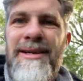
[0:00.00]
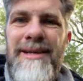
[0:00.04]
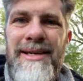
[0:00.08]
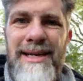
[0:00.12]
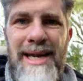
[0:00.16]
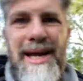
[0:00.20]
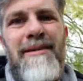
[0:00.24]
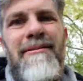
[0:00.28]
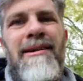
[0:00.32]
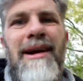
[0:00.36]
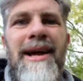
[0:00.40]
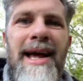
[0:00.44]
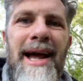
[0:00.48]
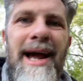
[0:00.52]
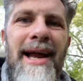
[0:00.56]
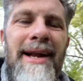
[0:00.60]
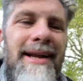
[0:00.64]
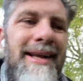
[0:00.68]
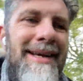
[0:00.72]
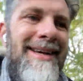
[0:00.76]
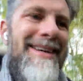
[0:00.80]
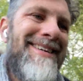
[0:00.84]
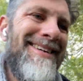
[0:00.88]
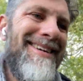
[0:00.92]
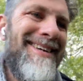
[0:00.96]
Yeah, I can.
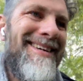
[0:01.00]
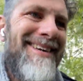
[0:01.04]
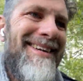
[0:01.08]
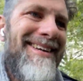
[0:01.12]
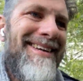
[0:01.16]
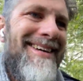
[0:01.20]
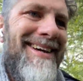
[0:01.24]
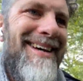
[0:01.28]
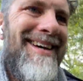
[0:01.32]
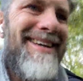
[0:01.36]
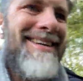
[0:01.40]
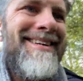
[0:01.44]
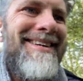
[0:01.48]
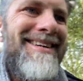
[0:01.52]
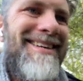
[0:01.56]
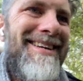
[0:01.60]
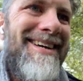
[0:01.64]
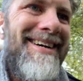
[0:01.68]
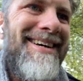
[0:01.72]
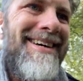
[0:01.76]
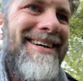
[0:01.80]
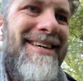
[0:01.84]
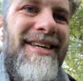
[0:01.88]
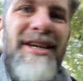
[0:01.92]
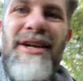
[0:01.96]

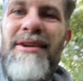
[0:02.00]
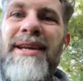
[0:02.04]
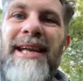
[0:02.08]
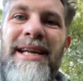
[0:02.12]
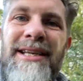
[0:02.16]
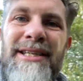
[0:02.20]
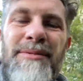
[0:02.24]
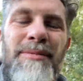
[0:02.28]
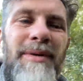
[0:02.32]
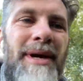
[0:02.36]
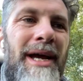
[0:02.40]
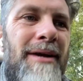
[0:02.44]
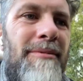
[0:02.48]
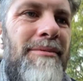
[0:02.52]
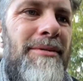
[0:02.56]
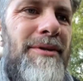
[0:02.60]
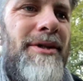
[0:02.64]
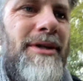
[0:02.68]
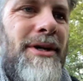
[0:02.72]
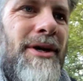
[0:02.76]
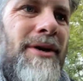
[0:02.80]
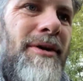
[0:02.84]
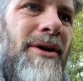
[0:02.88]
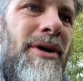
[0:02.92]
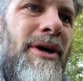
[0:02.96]
And you need to be able
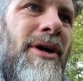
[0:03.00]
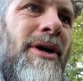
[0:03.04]
to.